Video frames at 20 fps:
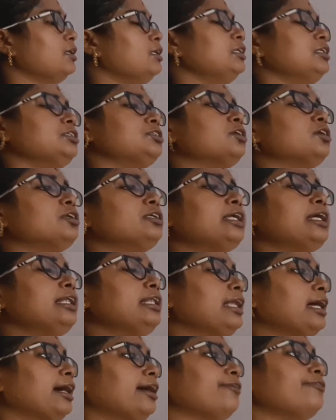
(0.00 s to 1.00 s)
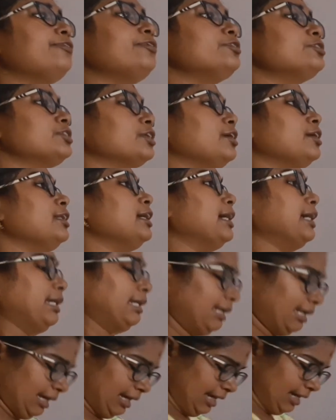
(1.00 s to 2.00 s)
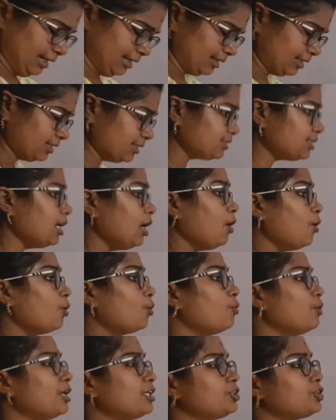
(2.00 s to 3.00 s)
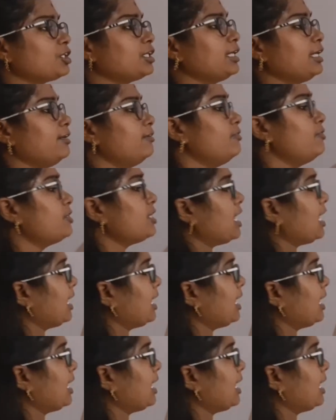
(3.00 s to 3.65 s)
So till now you saw the indicators which gives,